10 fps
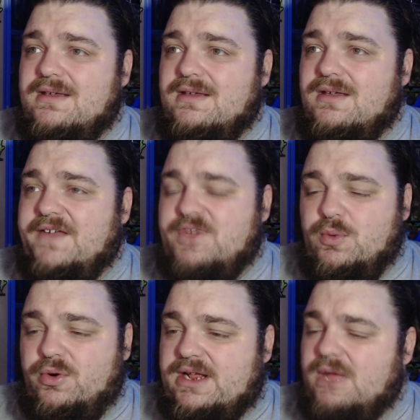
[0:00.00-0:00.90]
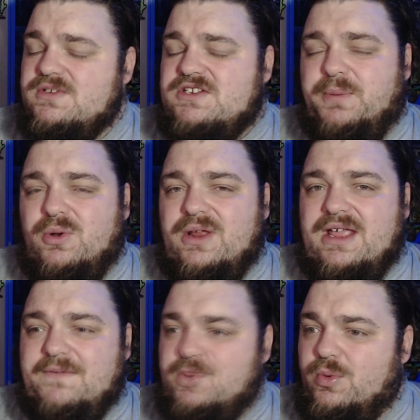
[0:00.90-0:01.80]
if you were a Carlton supporter,
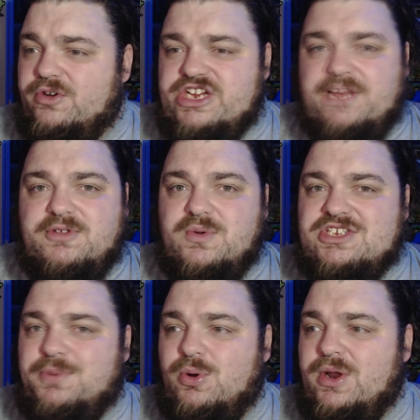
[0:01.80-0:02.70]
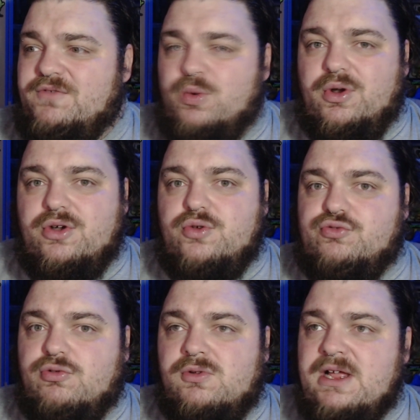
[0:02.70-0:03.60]
if you were a GWS supporter, if you were a
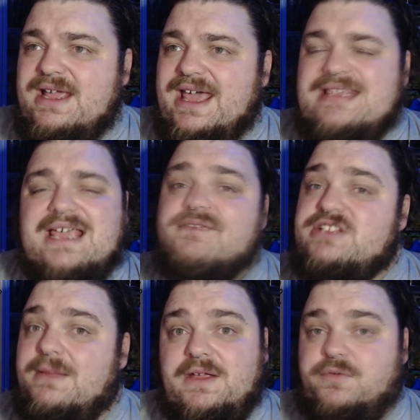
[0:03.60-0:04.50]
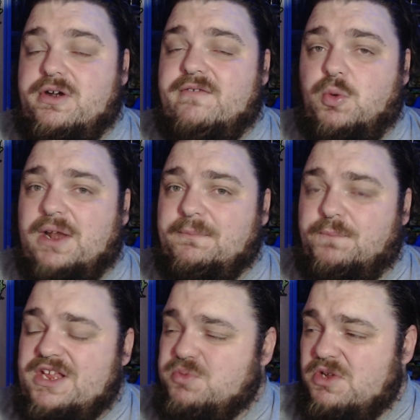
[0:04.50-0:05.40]
neutral, it gave something for everyone.
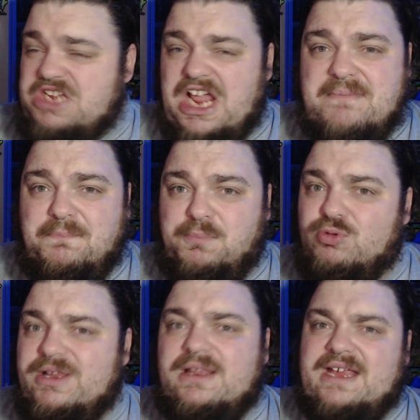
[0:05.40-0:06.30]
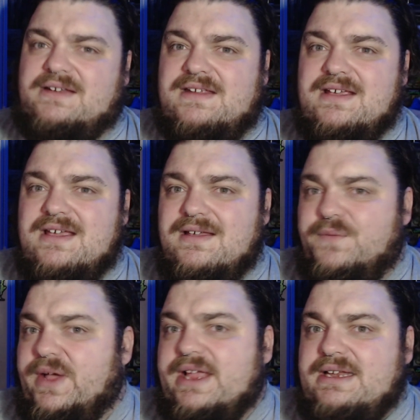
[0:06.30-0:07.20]
This was a brilliant
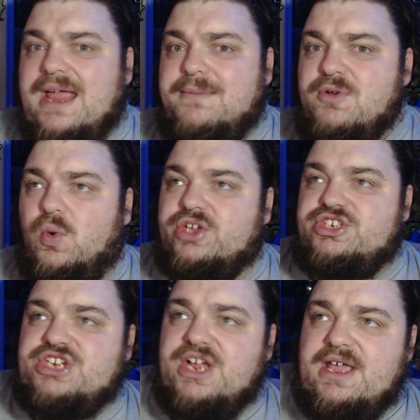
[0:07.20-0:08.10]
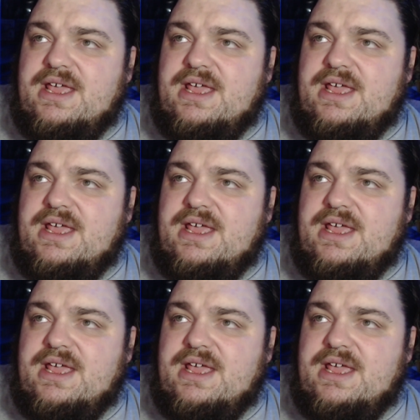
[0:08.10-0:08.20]
fucking game to watch.